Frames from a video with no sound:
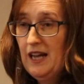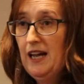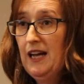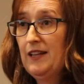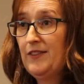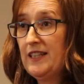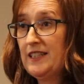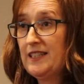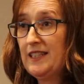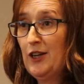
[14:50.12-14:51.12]

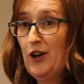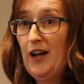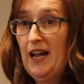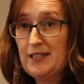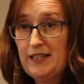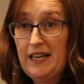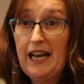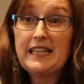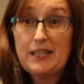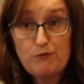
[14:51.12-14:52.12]
That's, as an
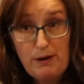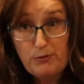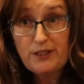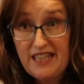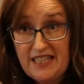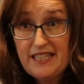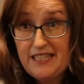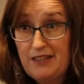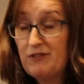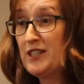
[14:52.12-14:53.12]
elected
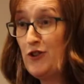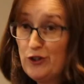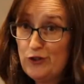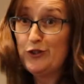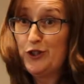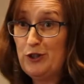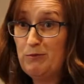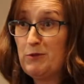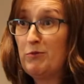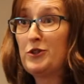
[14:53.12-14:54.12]
representative, it's not your
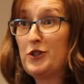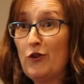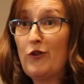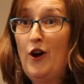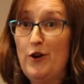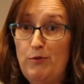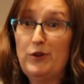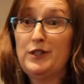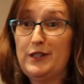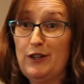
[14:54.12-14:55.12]
job to put your own
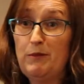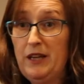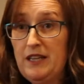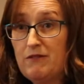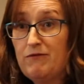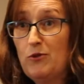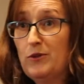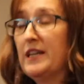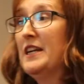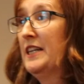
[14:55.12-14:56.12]
personal opinion
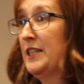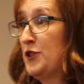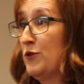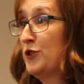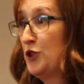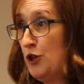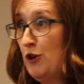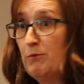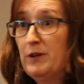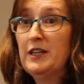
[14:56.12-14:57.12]
forward. It's your
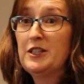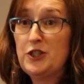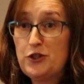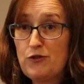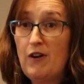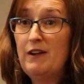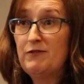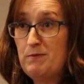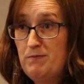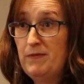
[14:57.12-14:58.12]
job to drive
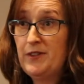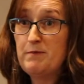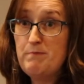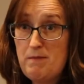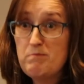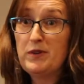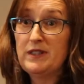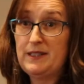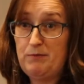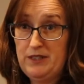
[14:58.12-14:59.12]
the
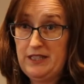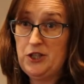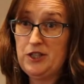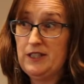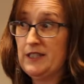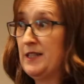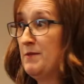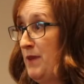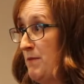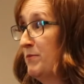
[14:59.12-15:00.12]
members' positions and
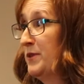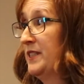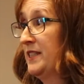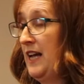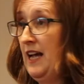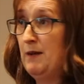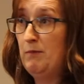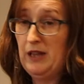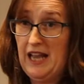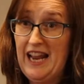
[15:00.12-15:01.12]
the members'
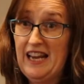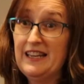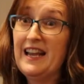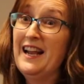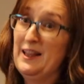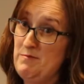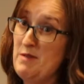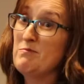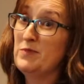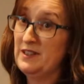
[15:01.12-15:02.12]
plan and the
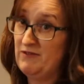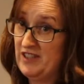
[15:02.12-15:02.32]
members'